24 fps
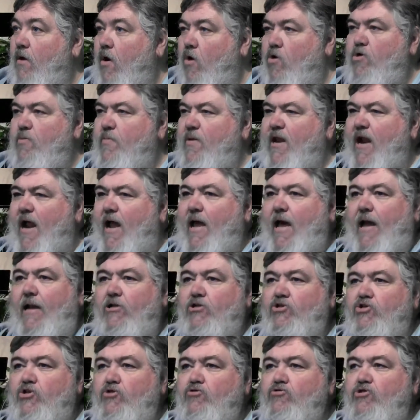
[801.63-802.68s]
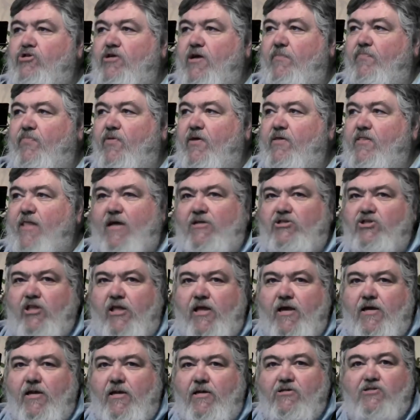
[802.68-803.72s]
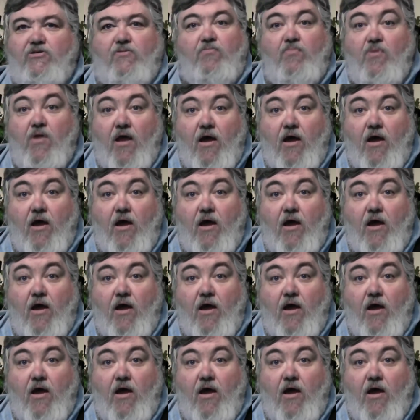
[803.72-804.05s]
Oh, you mean I got to do something? That's legalism.